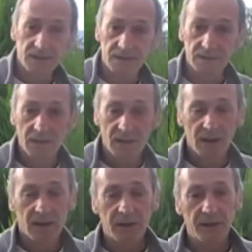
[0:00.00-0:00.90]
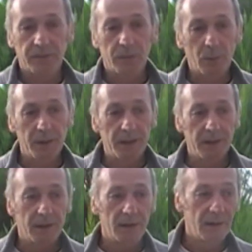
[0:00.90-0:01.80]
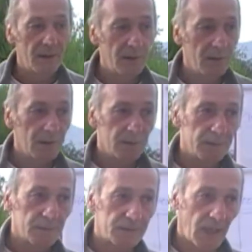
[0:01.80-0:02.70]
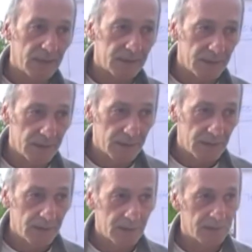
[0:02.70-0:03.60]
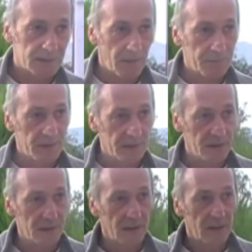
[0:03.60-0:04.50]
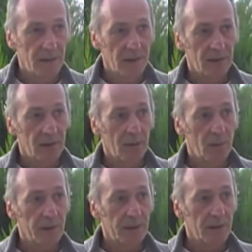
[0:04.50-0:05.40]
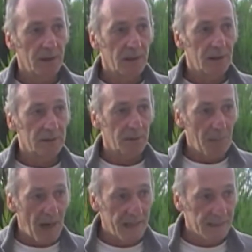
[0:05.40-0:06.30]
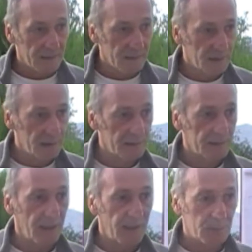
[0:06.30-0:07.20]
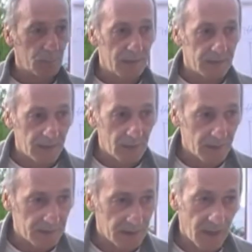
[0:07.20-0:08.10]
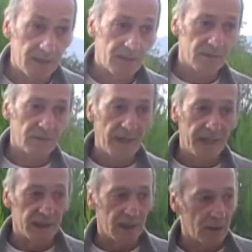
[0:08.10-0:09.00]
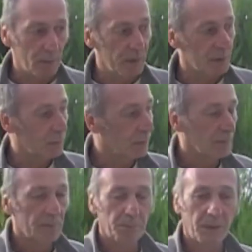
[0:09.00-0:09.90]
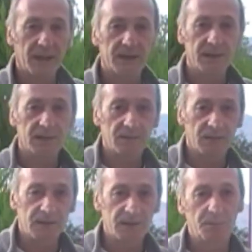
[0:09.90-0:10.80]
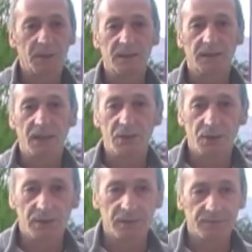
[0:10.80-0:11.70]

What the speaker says: is, if we study something with the mind, intellectual theories, and when we do practice, that is meditation,